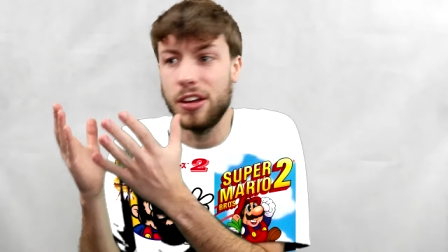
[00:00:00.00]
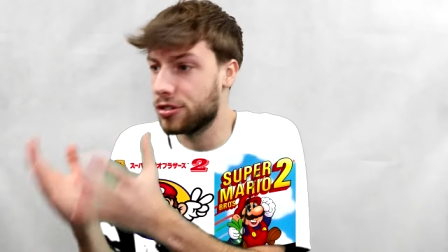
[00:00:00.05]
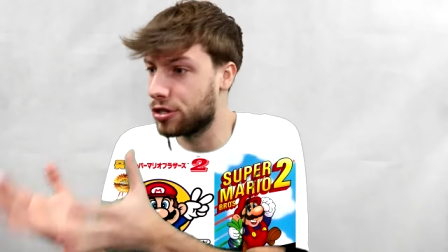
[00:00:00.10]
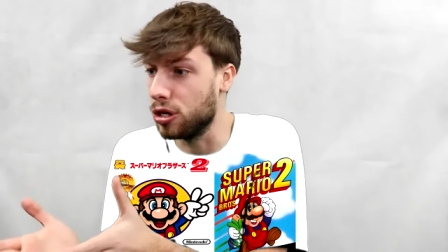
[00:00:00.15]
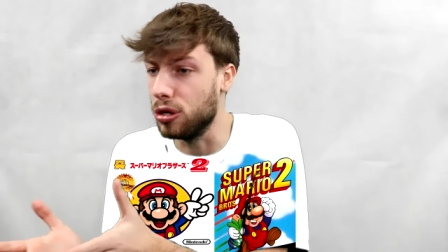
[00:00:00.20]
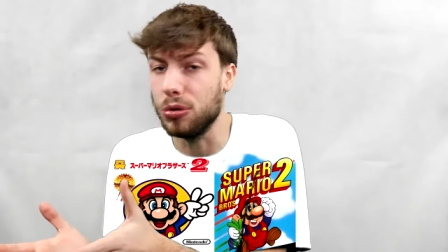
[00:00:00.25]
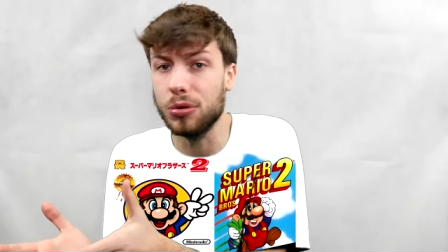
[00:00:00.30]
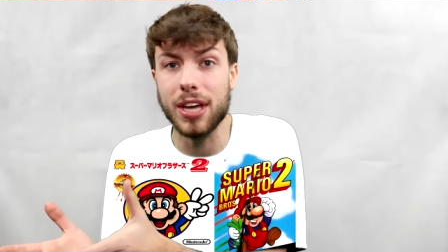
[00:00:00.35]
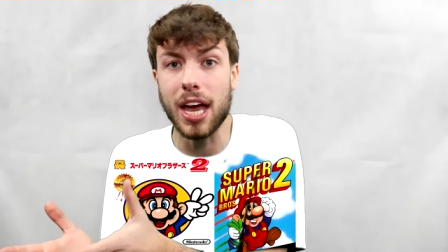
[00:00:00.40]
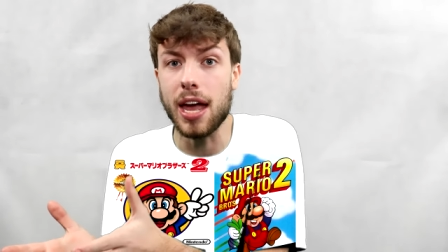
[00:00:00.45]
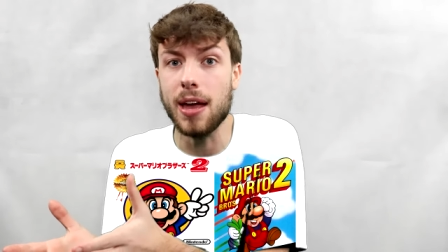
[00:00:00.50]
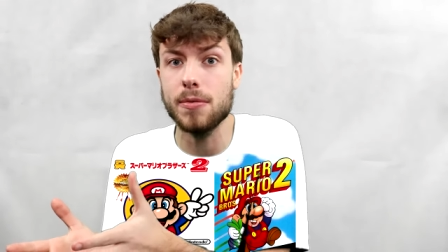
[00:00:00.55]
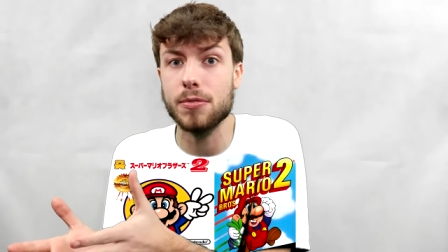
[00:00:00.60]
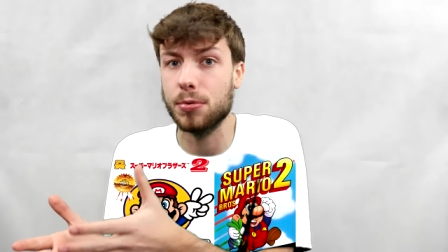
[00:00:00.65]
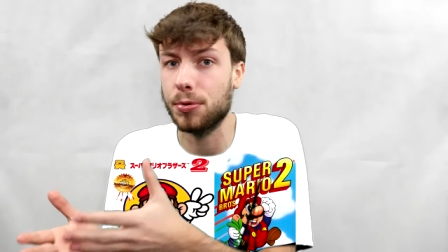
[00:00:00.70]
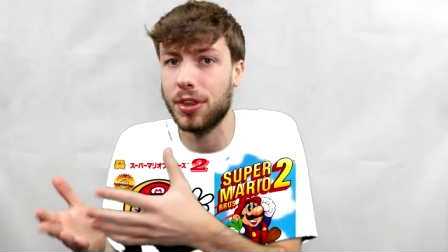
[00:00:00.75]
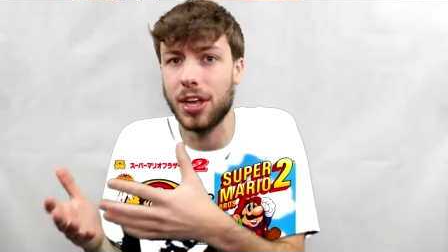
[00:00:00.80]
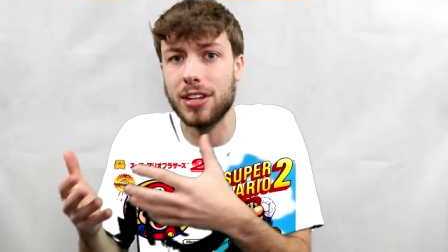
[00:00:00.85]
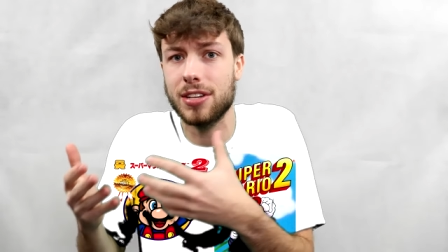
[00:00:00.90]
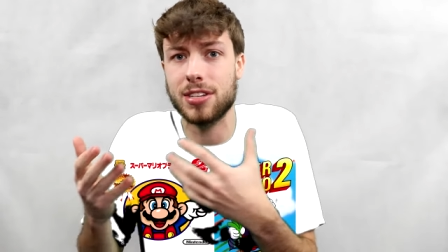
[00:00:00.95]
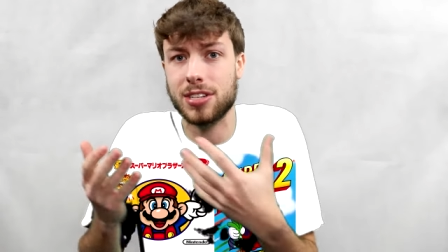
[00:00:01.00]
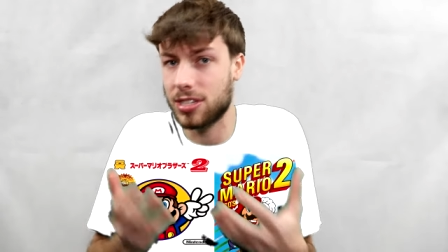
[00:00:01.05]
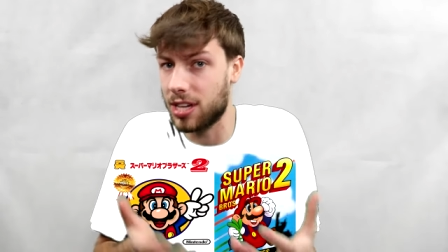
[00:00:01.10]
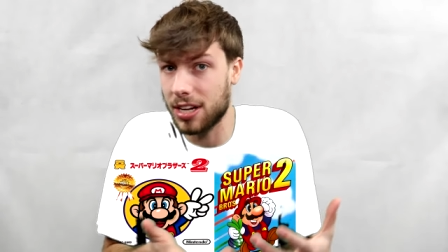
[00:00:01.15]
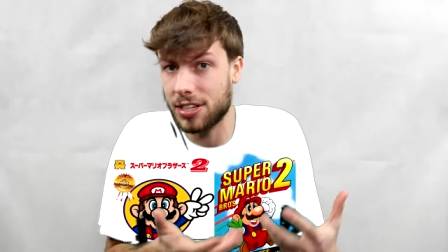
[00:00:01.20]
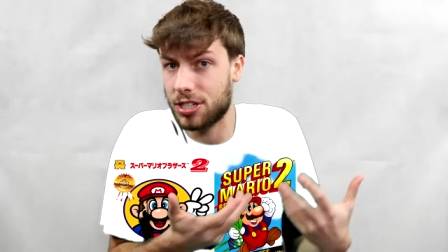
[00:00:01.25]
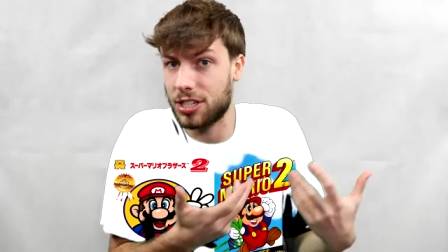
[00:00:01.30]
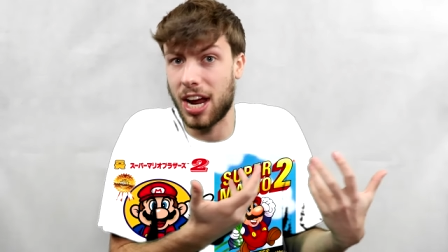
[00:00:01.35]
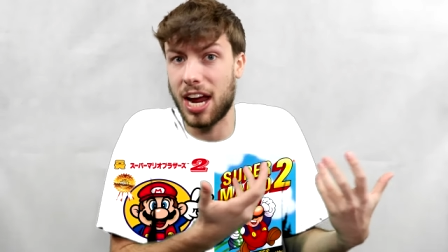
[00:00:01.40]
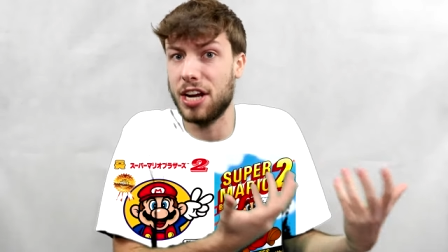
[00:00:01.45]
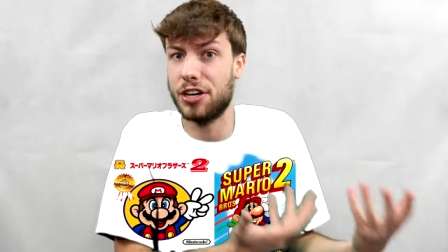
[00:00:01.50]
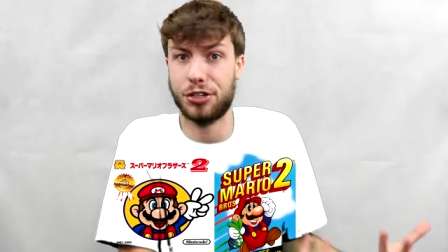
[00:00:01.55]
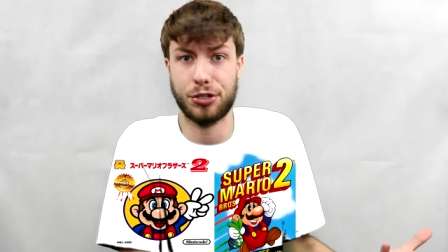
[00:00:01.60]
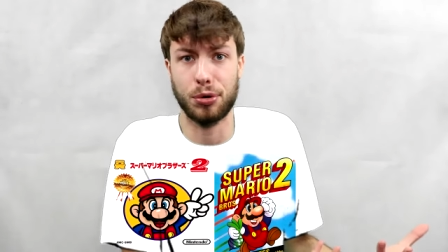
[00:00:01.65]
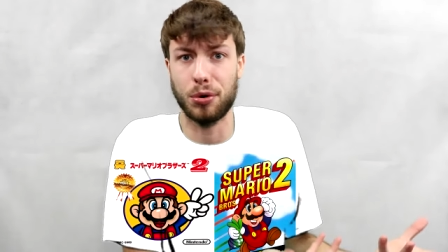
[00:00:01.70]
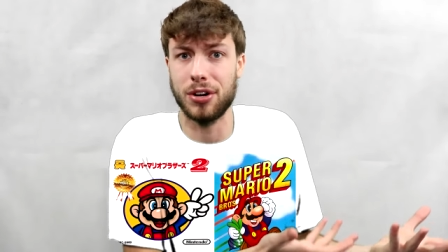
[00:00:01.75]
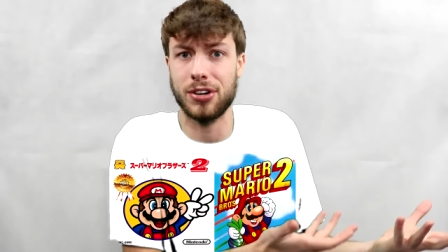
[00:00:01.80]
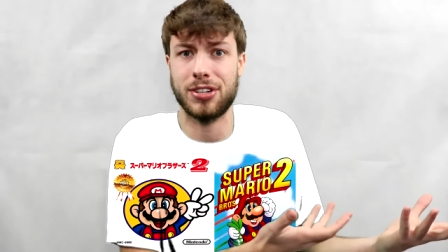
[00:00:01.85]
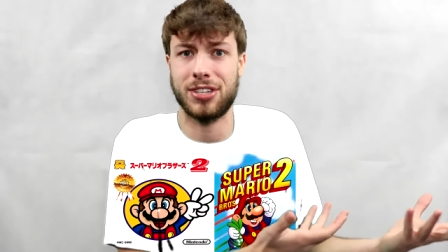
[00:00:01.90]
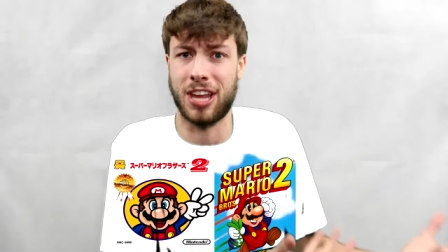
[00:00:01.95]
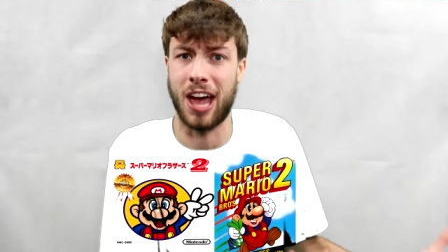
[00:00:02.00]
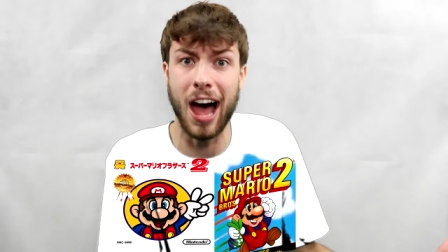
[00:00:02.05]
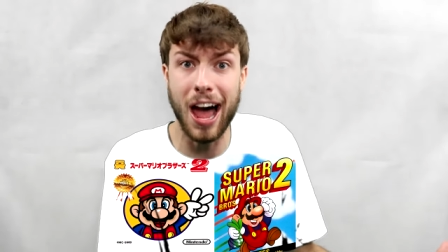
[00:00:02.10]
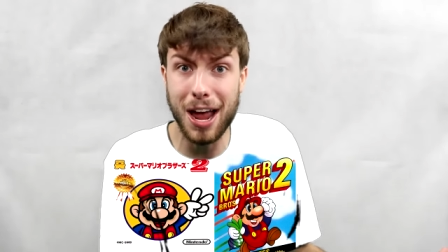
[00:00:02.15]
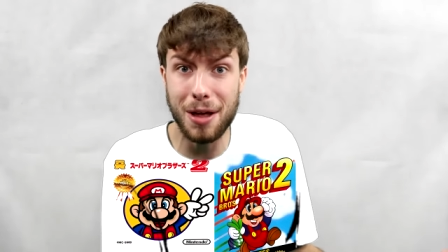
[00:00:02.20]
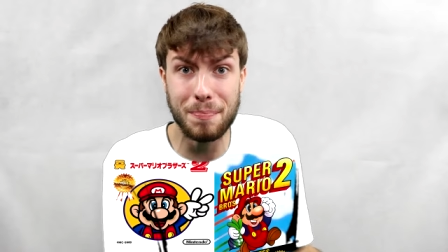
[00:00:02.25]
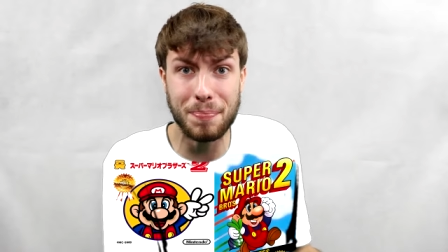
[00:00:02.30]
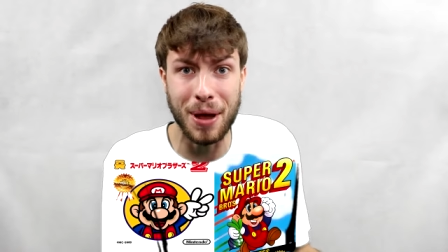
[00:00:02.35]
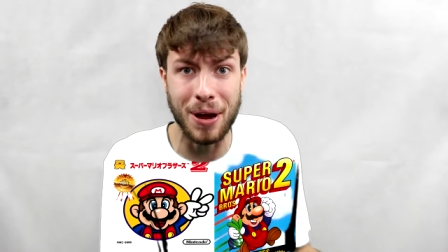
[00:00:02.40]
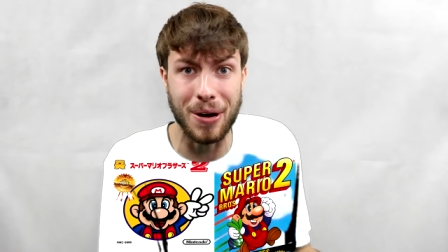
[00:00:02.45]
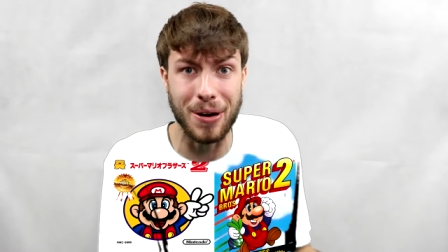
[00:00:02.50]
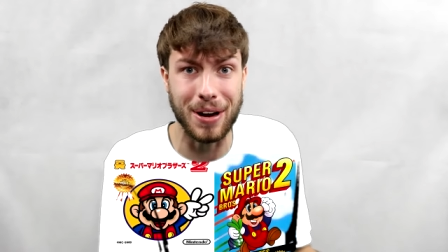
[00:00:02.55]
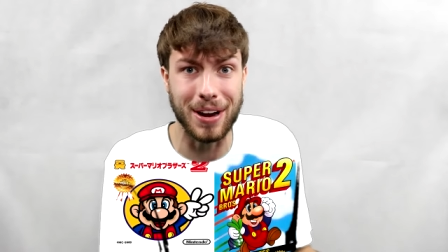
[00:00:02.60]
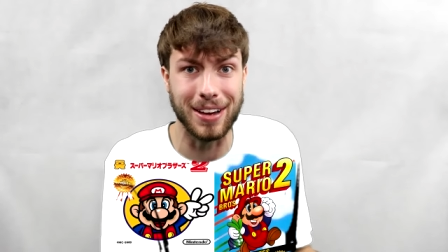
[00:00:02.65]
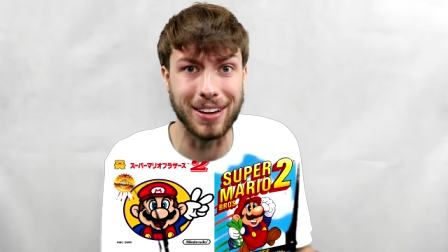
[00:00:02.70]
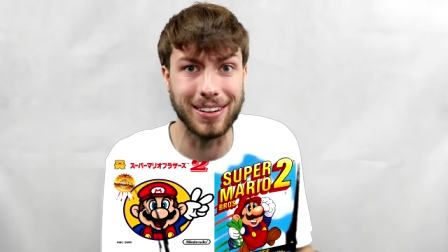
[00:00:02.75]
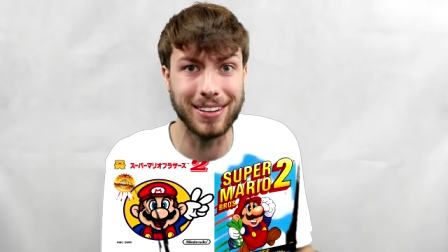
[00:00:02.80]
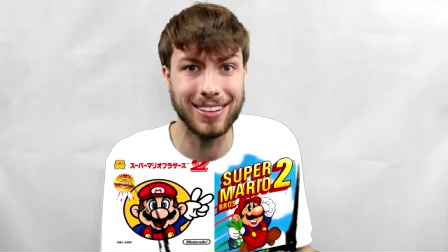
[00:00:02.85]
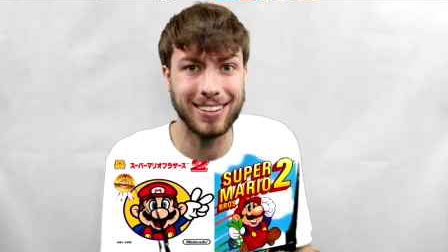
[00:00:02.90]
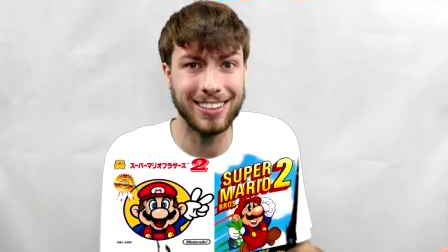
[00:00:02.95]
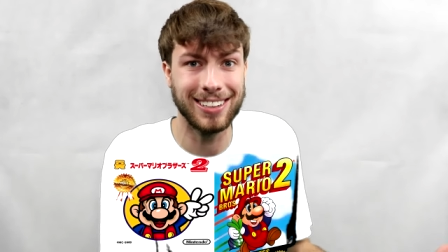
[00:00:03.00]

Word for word: two games within such a short time period?